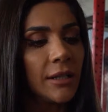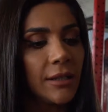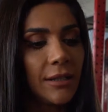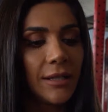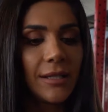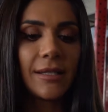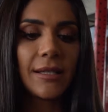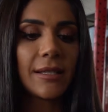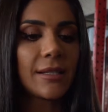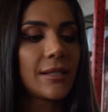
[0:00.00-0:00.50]

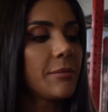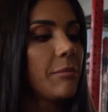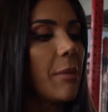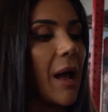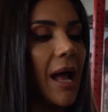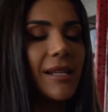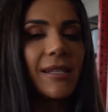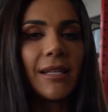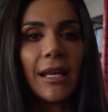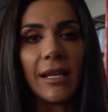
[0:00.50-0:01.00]
this is the
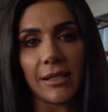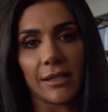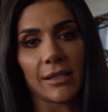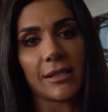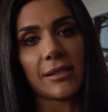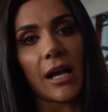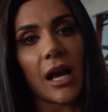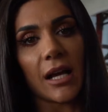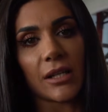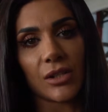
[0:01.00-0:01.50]
best
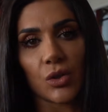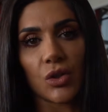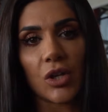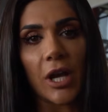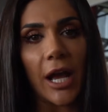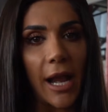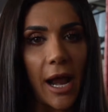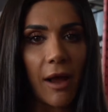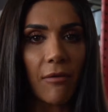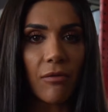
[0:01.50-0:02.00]
exercise you
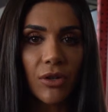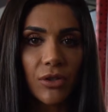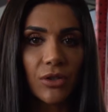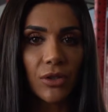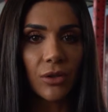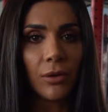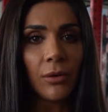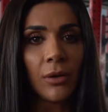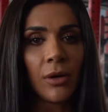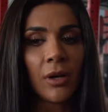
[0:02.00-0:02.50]
can ever
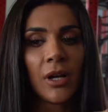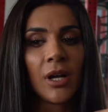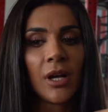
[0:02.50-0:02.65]
do.